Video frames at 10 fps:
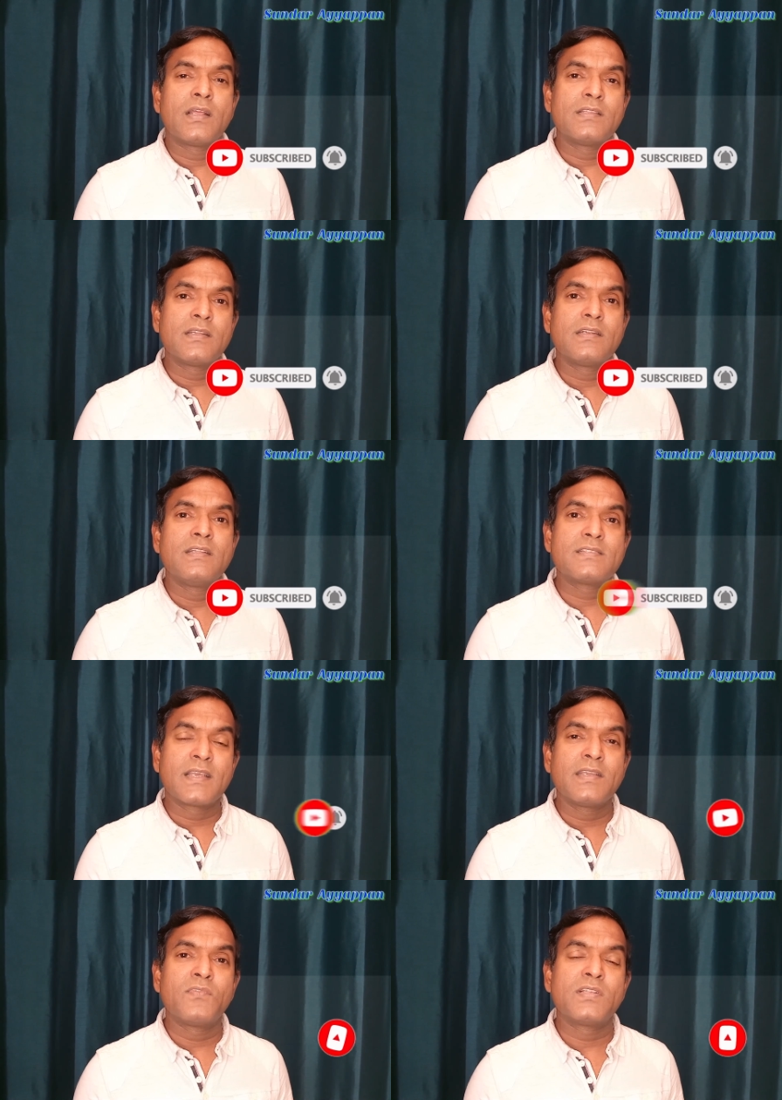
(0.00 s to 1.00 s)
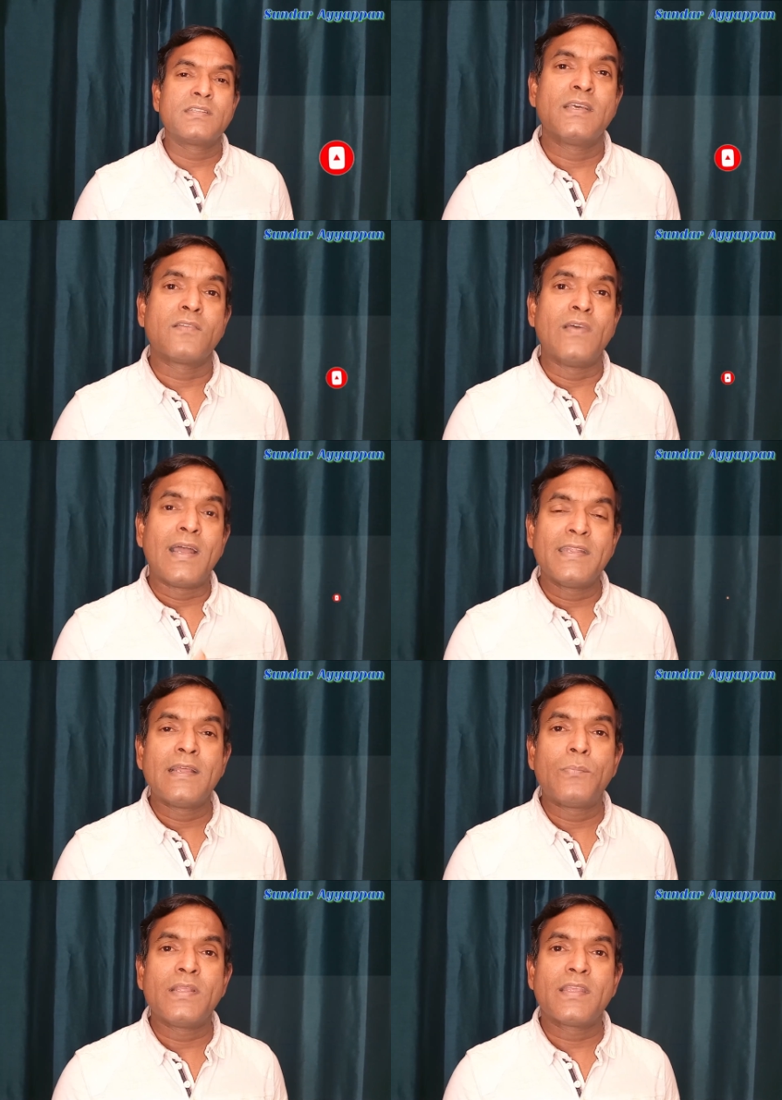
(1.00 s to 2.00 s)
and then decide whether they are
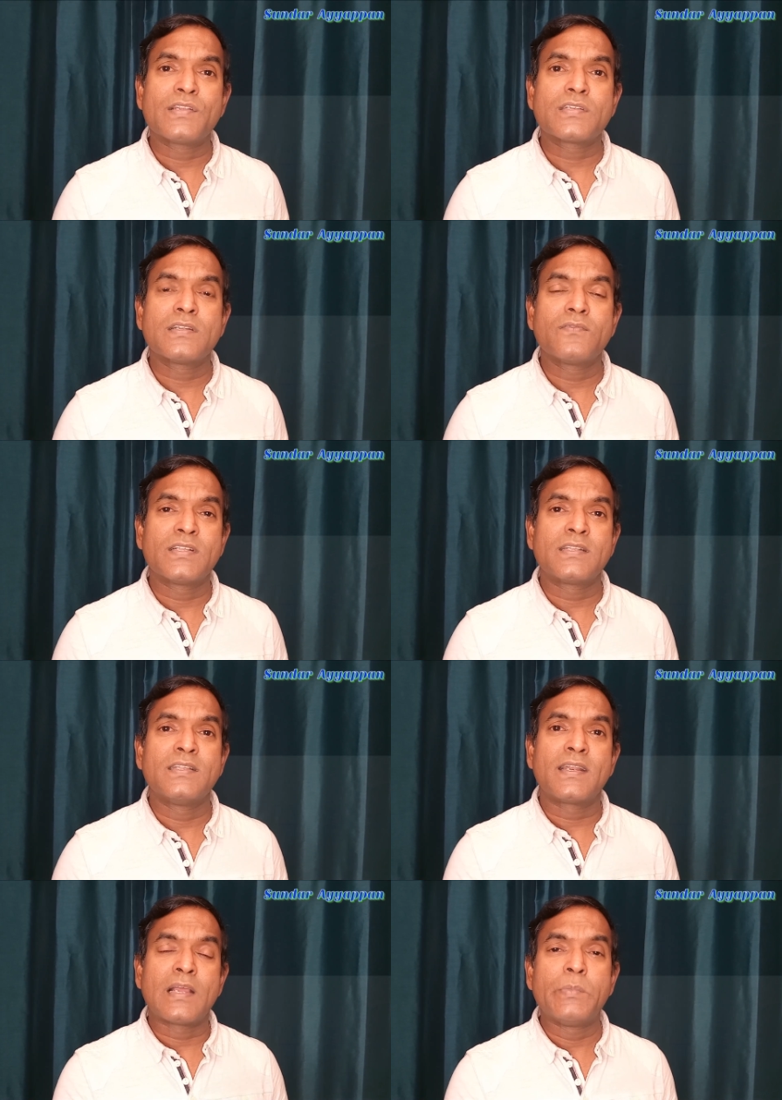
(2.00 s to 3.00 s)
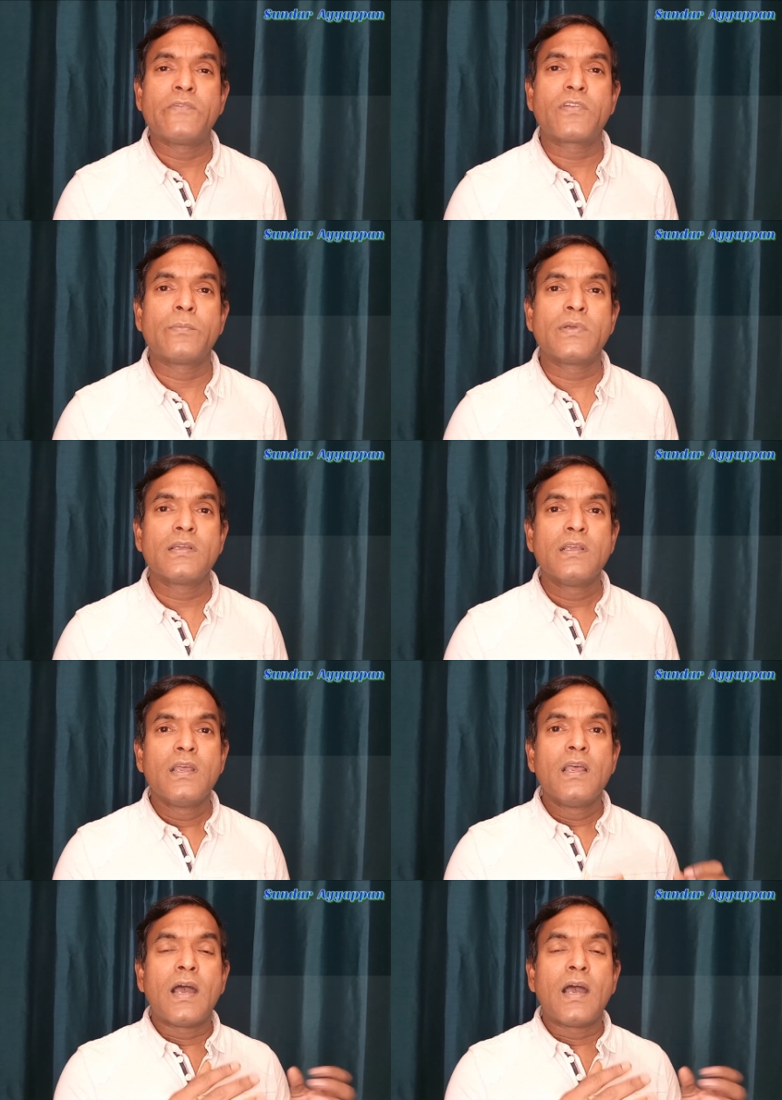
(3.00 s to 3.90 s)
valid application, whether they are coming from a